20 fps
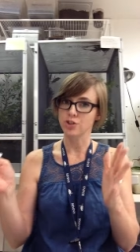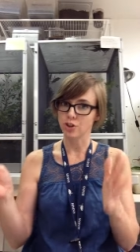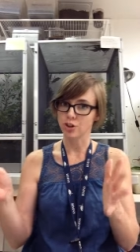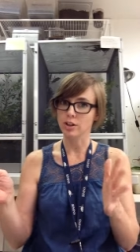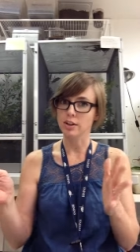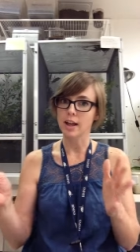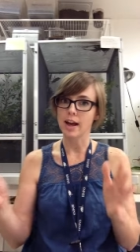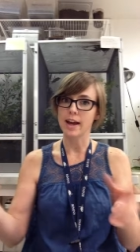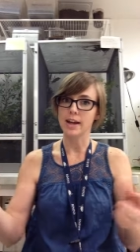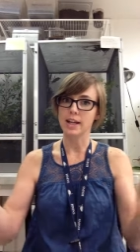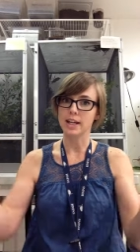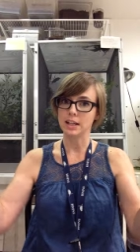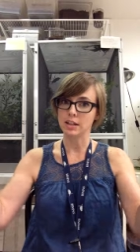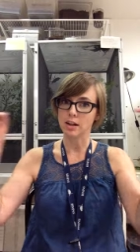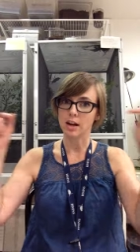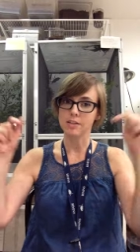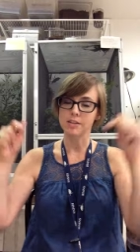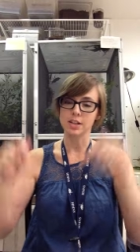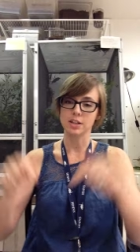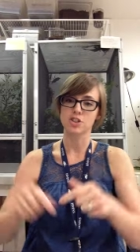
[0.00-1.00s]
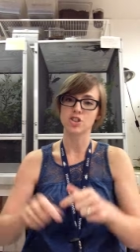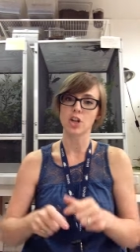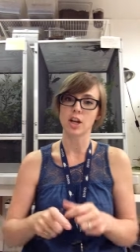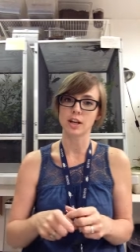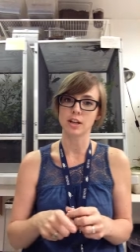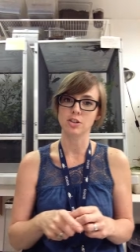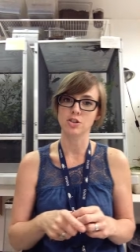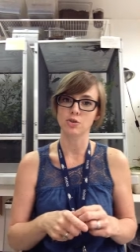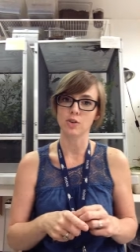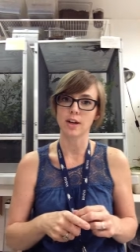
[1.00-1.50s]
good lighting, nothing
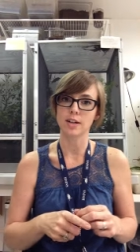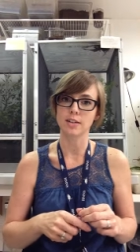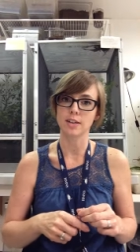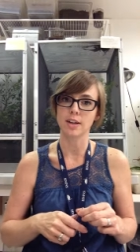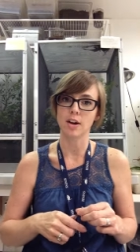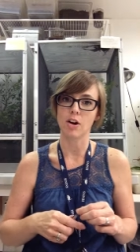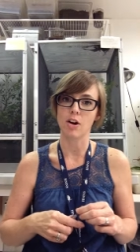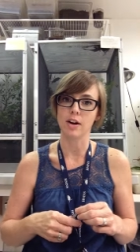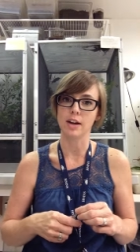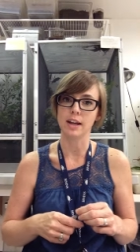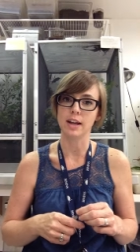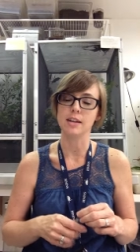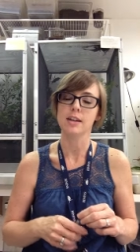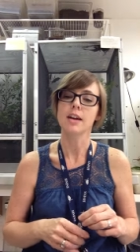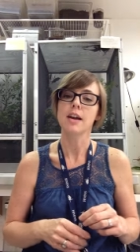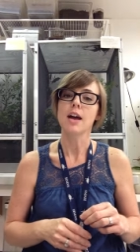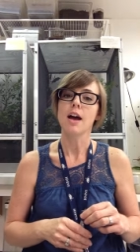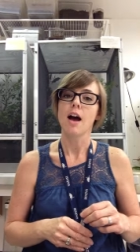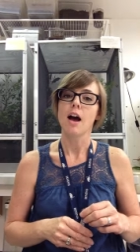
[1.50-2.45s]
shining directly on it.